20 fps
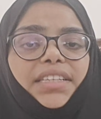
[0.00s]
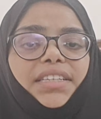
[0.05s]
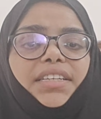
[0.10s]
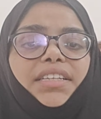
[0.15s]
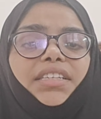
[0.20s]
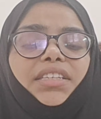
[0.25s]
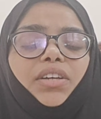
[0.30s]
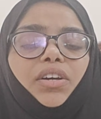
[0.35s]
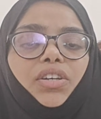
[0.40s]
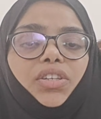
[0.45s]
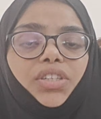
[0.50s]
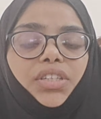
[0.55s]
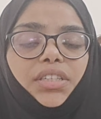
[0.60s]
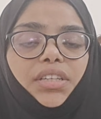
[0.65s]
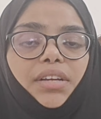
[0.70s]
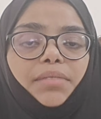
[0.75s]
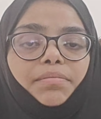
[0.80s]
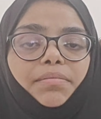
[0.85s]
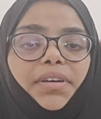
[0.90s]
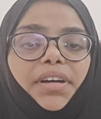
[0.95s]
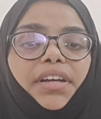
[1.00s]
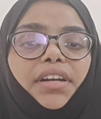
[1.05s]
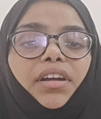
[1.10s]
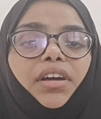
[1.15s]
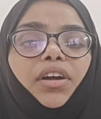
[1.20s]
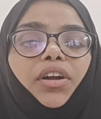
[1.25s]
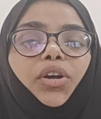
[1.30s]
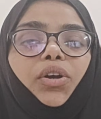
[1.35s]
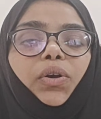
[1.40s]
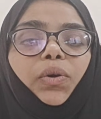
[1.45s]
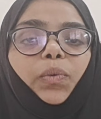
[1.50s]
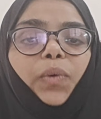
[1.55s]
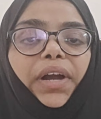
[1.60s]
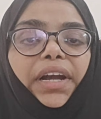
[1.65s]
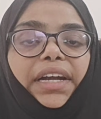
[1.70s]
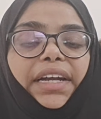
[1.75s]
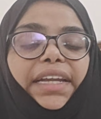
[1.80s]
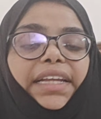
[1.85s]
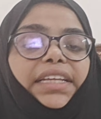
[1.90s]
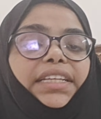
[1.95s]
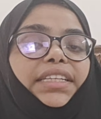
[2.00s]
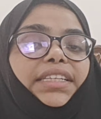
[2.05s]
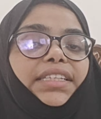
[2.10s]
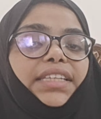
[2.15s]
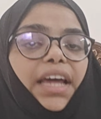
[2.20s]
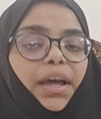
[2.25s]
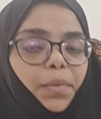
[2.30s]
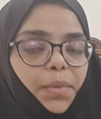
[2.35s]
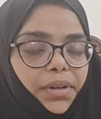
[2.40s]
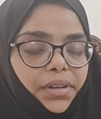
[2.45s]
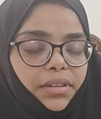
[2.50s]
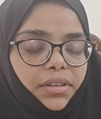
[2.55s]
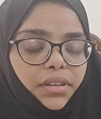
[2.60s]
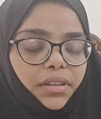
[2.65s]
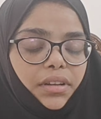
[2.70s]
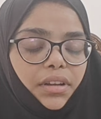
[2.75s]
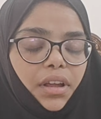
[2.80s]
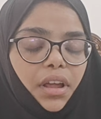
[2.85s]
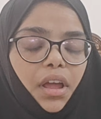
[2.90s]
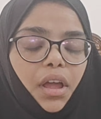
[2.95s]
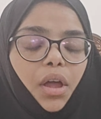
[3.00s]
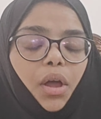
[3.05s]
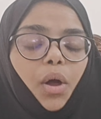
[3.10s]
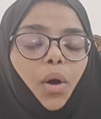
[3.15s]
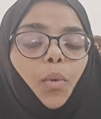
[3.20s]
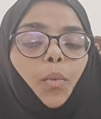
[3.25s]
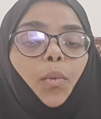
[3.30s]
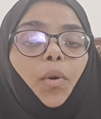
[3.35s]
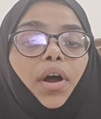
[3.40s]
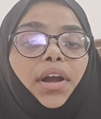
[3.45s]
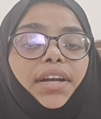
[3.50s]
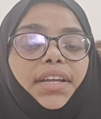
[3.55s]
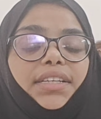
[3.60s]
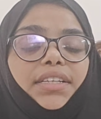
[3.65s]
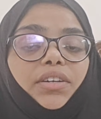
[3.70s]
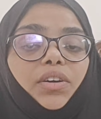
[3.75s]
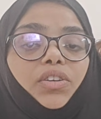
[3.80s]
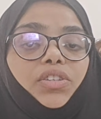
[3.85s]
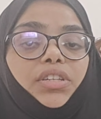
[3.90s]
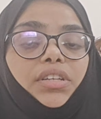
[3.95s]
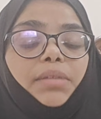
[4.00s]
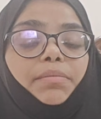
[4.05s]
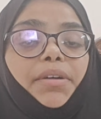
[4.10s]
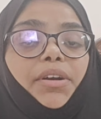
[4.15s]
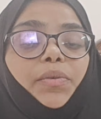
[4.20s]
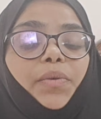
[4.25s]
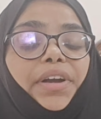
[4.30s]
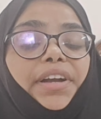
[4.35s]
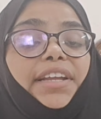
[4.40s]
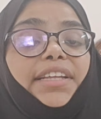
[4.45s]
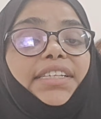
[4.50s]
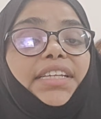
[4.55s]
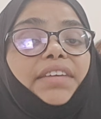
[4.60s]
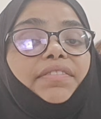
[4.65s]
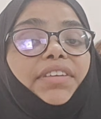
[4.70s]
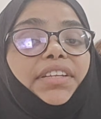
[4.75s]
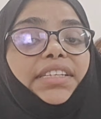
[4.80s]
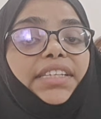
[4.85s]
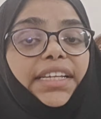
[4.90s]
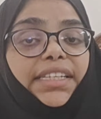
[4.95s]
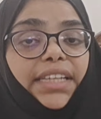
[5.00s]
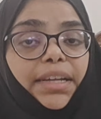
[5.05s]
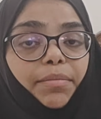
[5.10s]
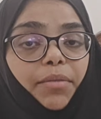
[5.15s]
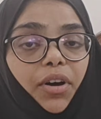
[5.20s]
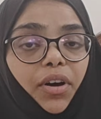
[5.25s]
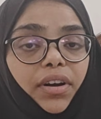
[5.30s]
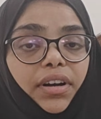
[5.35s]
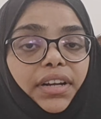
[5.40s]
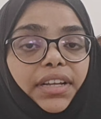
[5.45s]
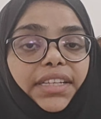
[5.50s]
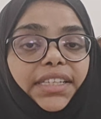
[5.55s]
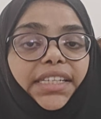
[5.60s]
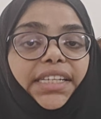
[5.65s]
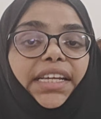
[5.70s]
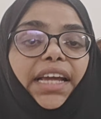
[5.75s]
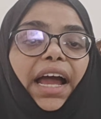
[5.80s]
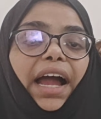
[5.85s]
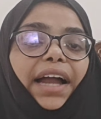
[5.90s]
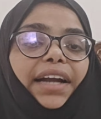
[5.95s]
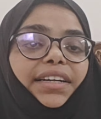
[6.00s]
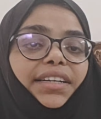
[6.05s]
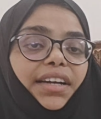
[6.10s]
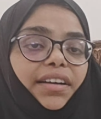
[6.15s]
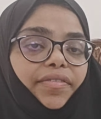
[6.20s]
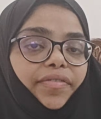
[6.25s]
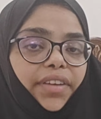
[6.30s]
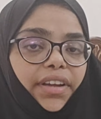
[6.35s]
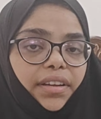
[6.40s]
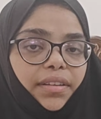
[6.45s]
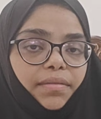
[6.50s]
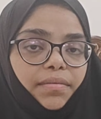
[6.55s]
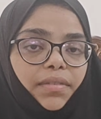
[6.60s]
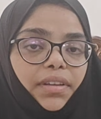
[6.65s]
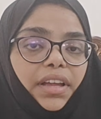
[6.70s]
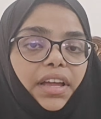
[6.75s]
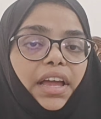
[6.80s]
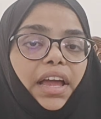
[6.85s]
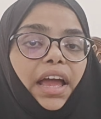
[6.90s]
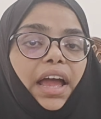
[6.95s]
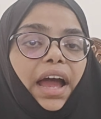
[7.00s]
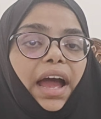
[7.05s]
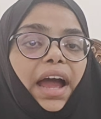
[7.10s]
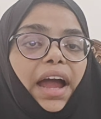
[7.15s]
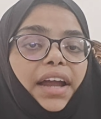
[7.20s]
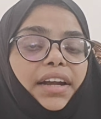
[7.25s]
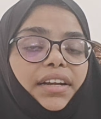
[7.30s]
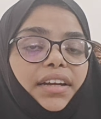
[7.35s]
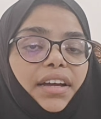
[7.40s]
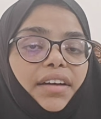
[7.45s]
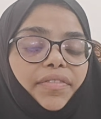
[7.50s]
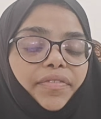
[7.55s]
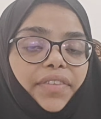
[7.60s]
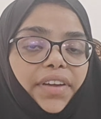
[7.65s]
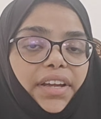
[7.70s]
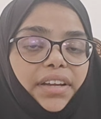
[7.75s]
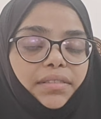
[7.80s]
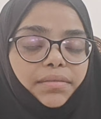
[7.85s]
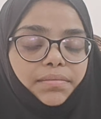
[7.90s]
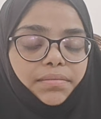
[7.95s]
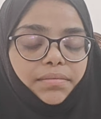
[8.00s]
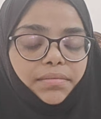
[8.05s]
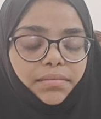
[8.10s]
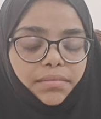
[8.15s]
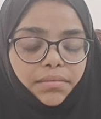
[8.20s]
is question number 27. What is the question number 27 says about? See, handcuffing. Handcuffing